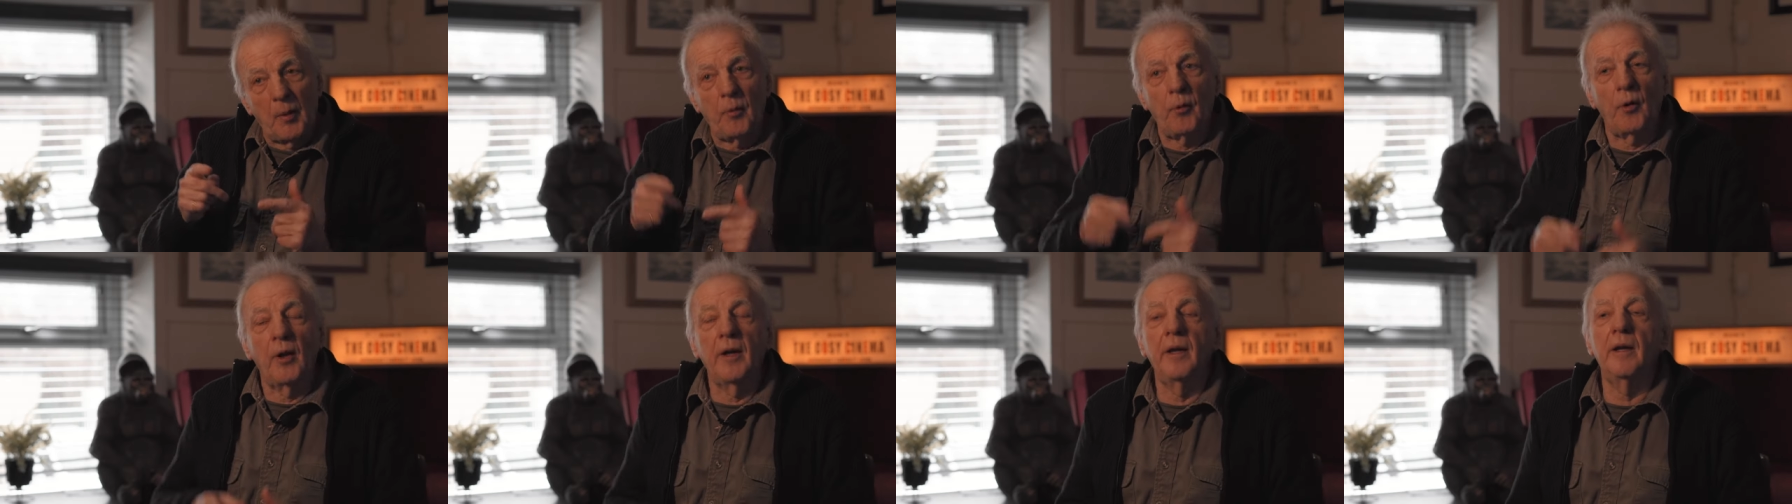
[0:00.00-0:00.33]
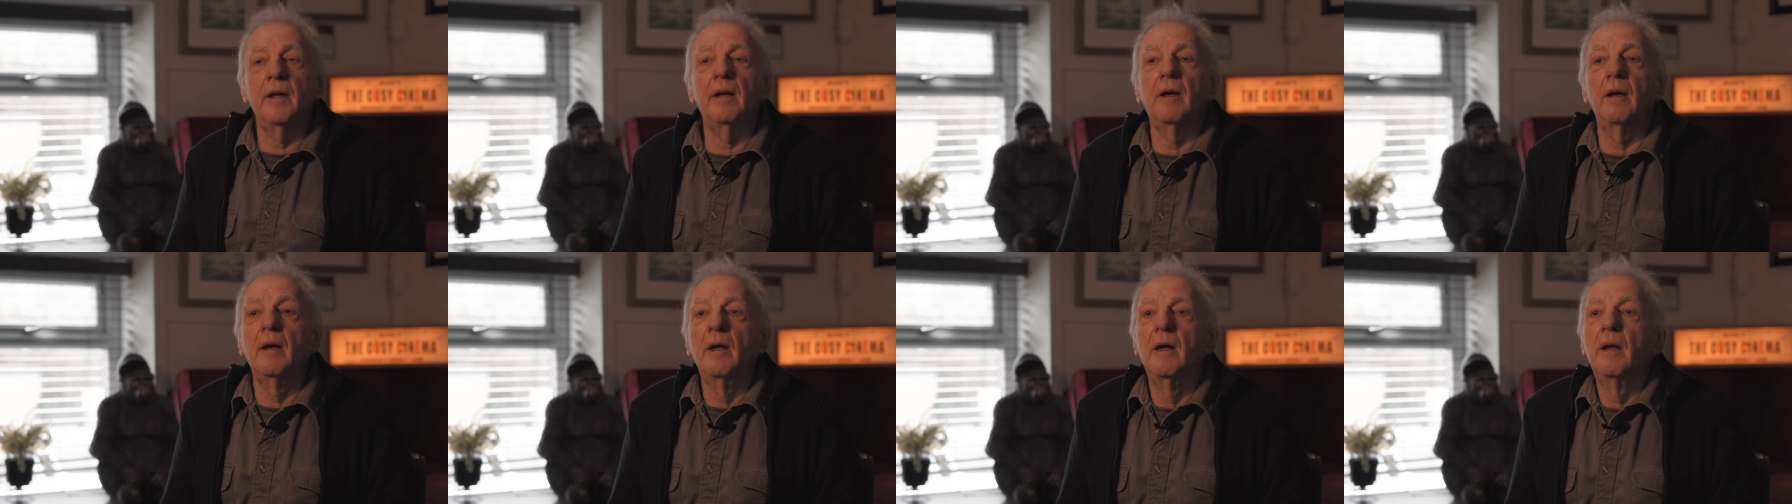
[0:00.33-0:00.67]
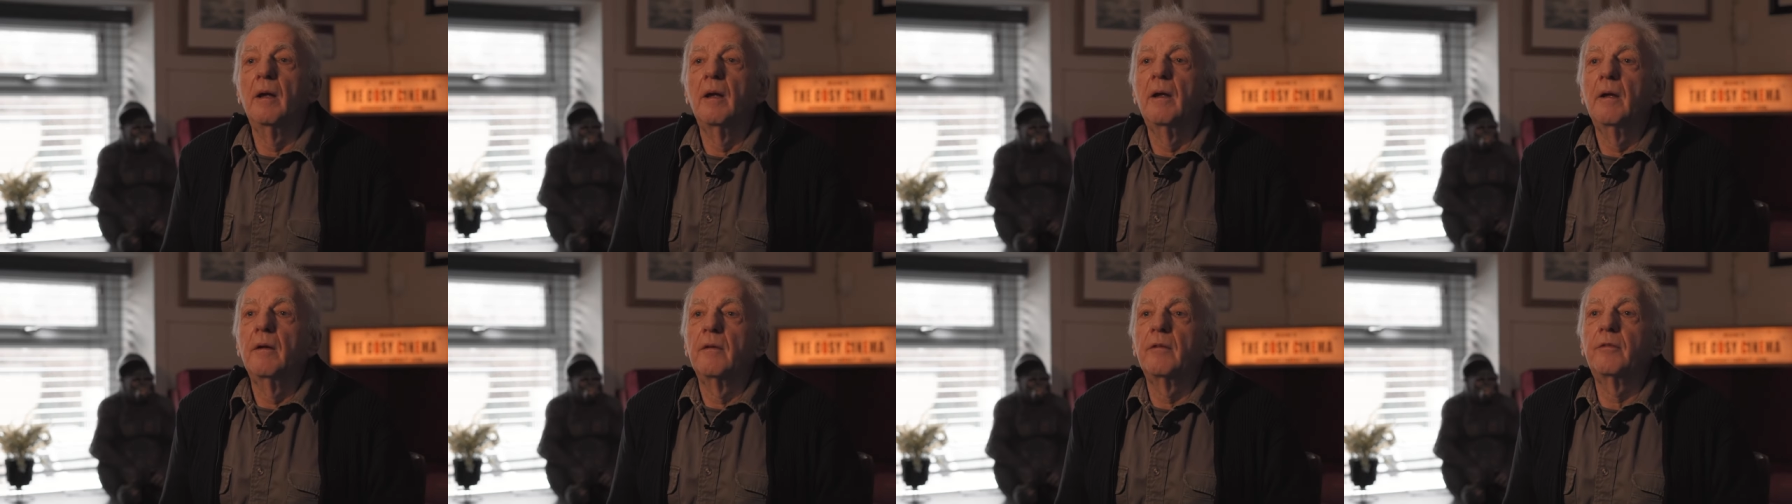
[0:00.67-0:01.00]
point
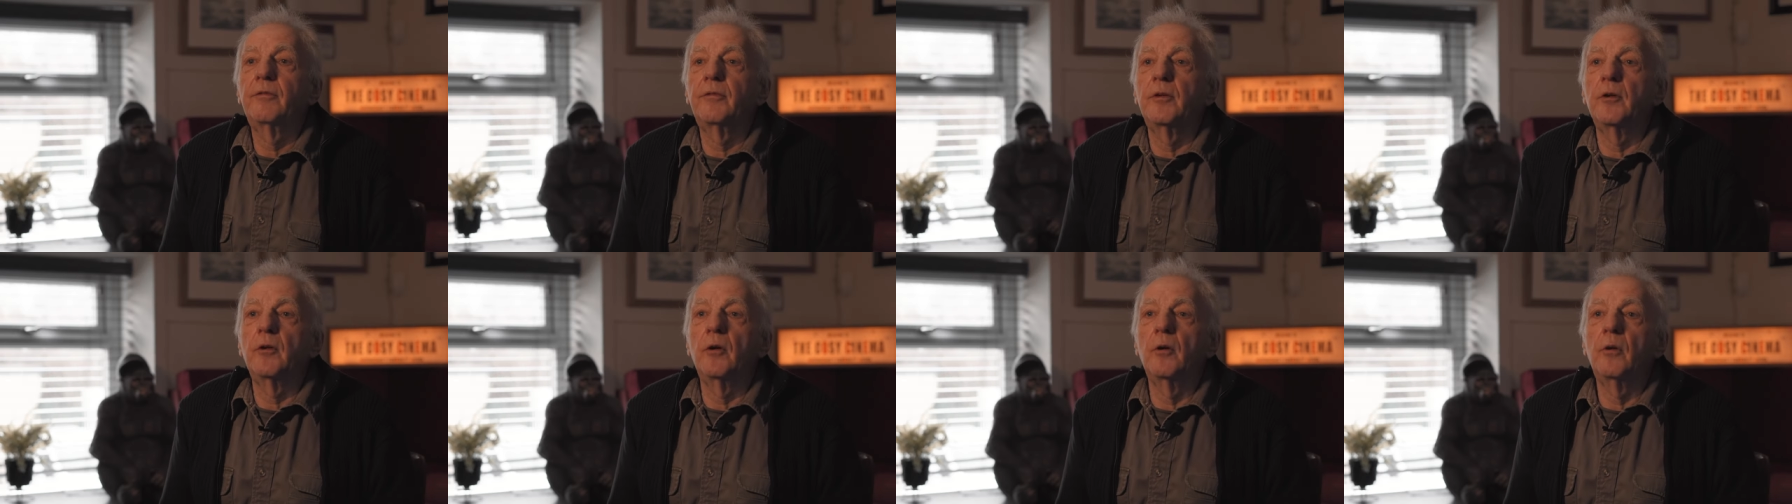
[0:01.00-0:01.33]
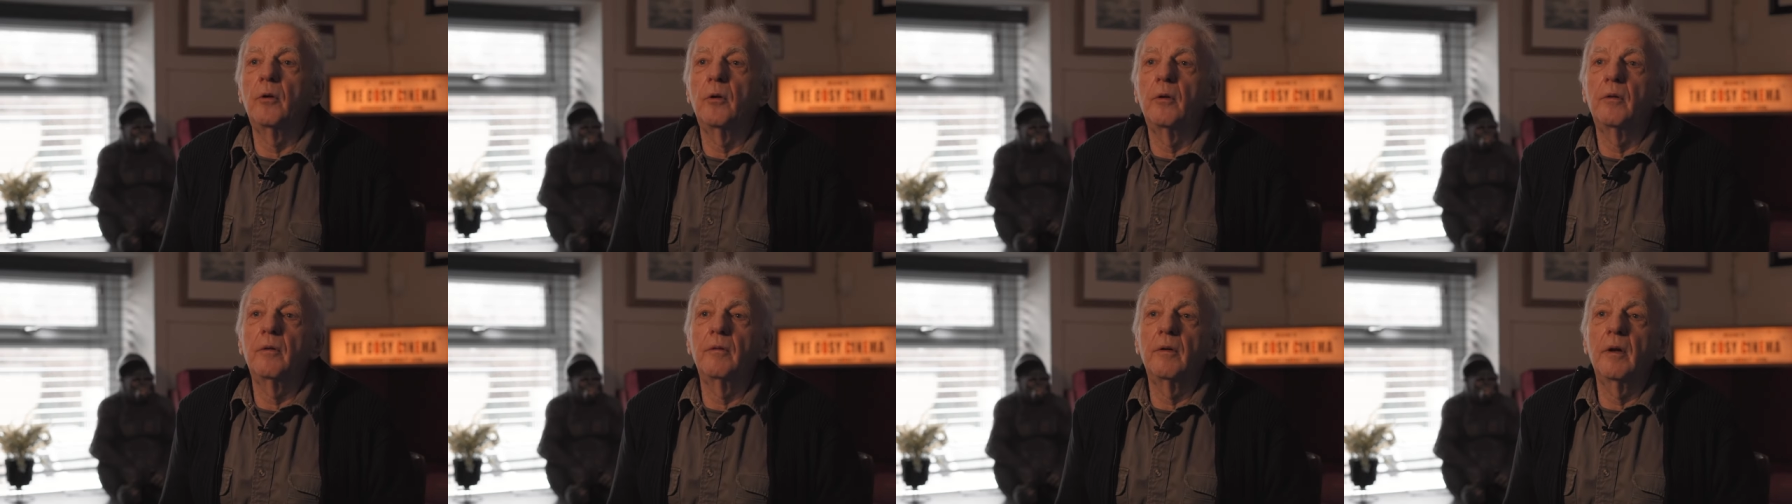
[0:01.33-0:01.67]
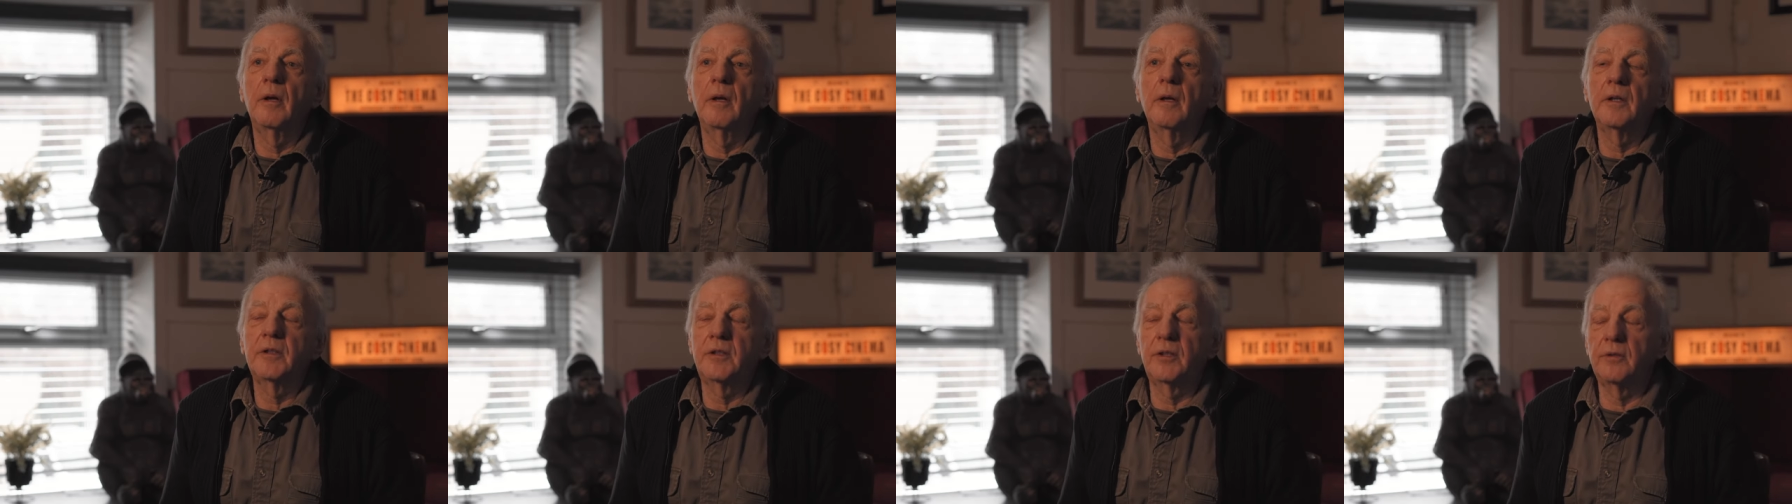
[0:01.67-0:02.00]

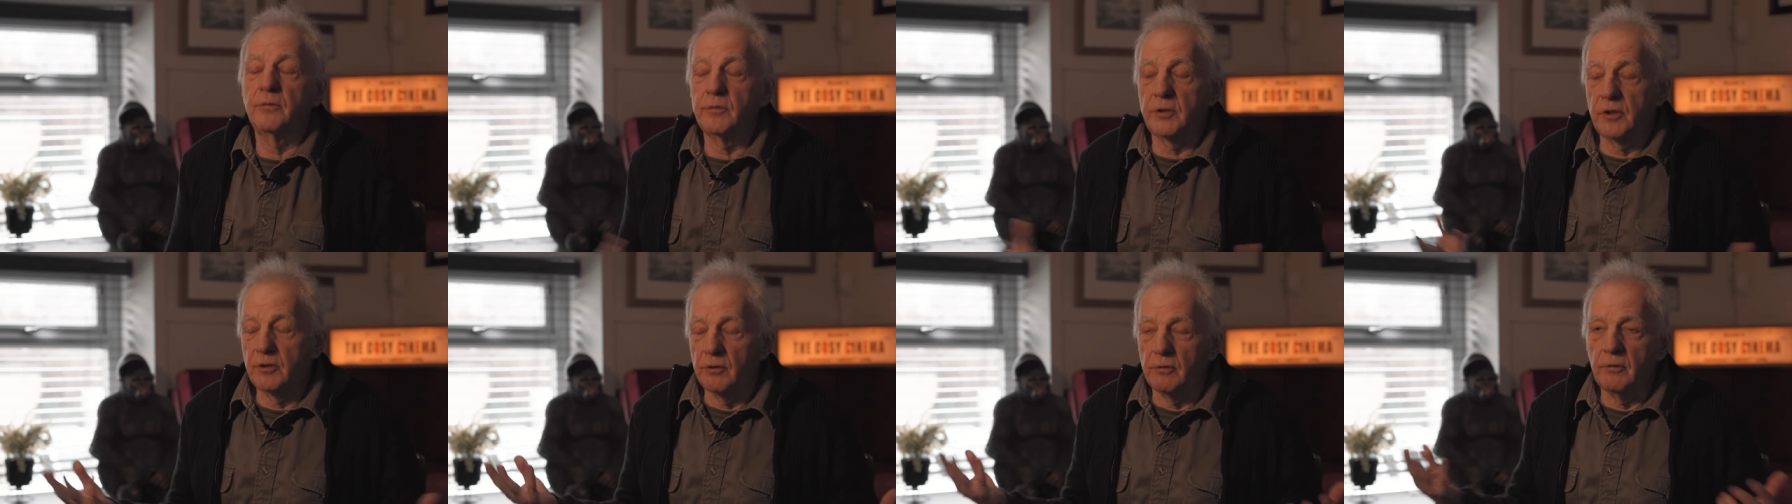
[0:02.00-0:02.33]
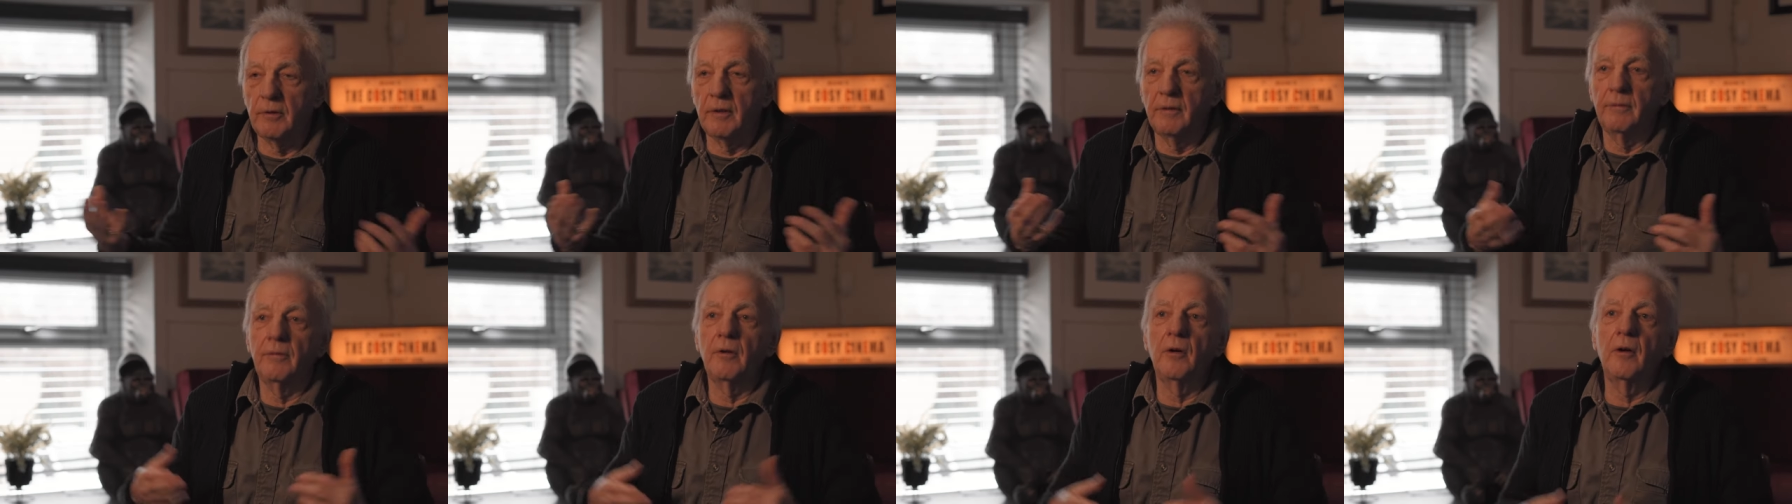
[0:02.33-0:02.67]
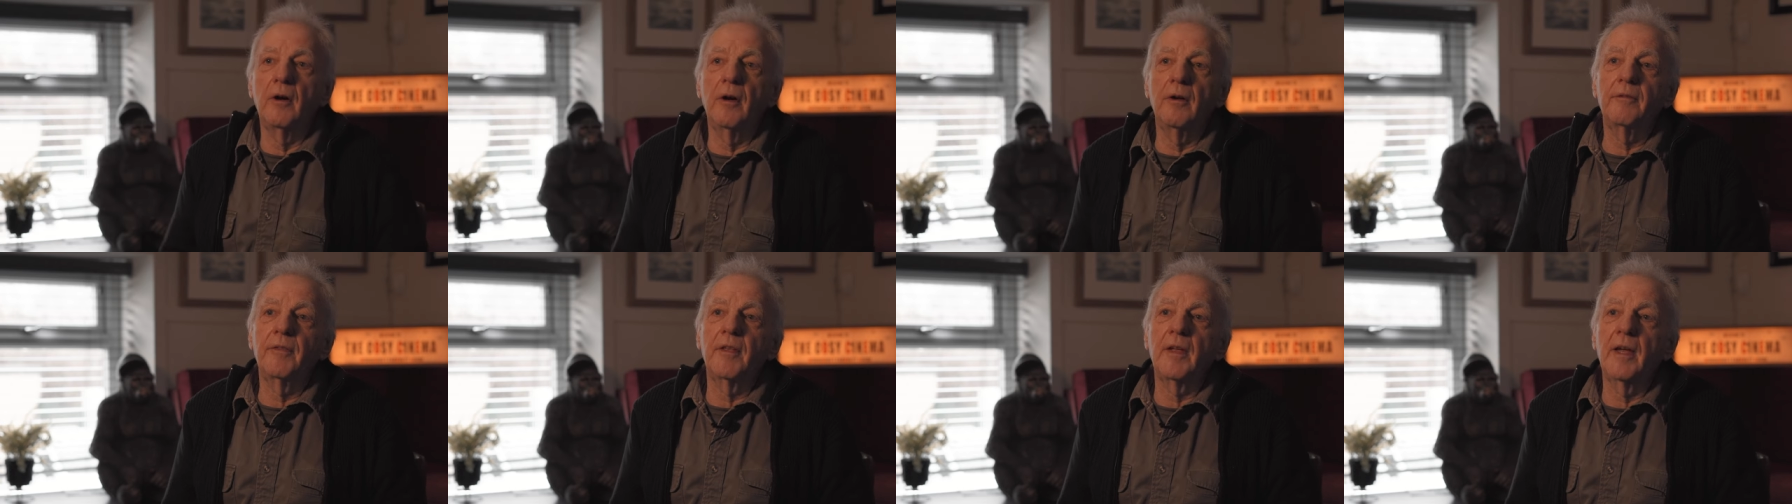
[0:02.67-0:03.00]
for to
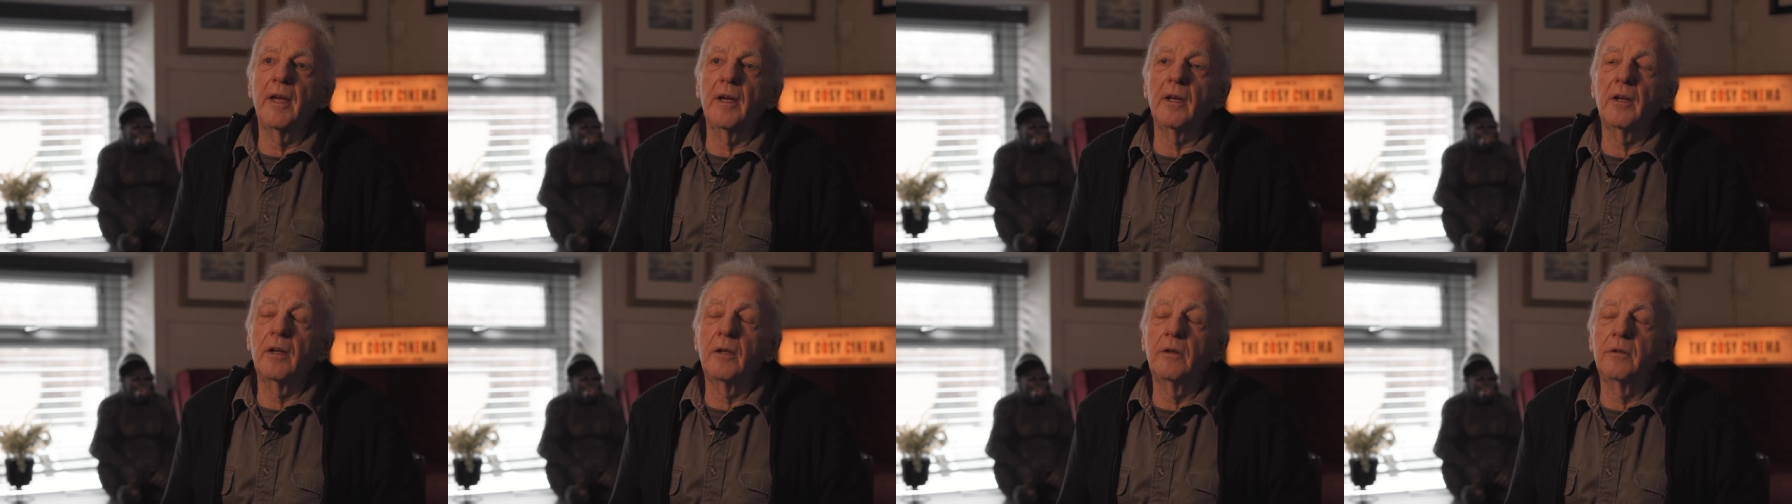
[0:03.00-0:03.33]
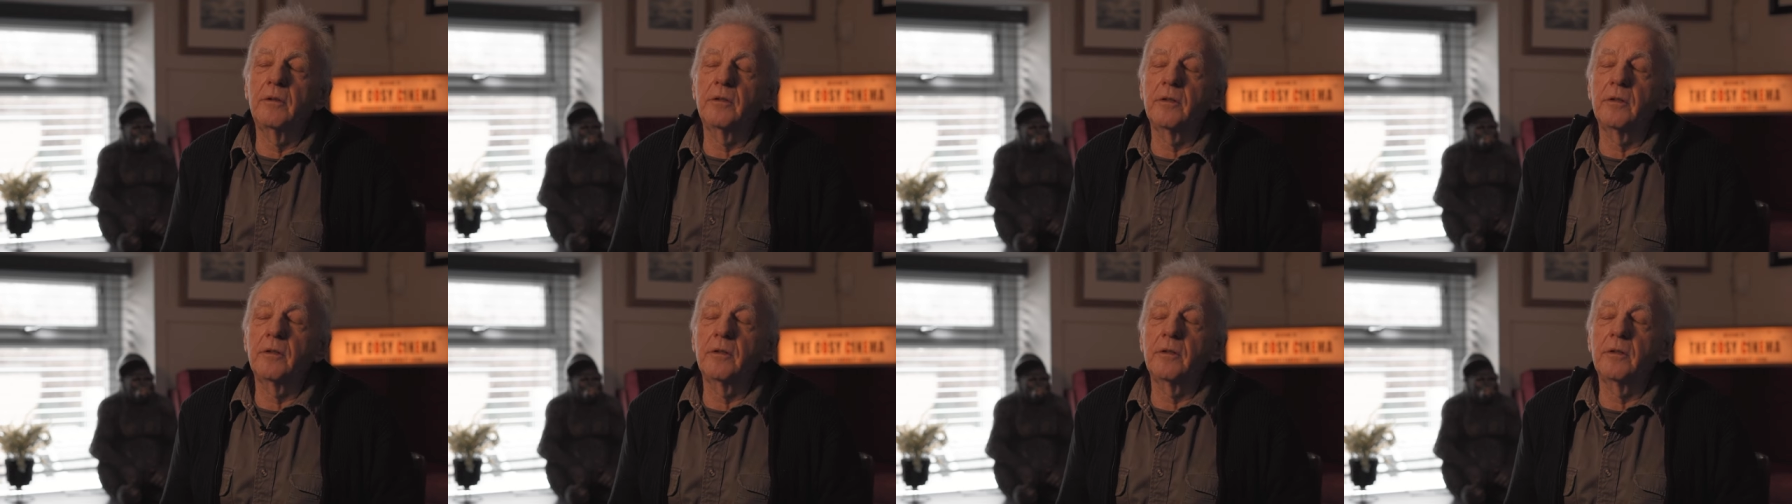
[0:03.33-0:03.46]
revive that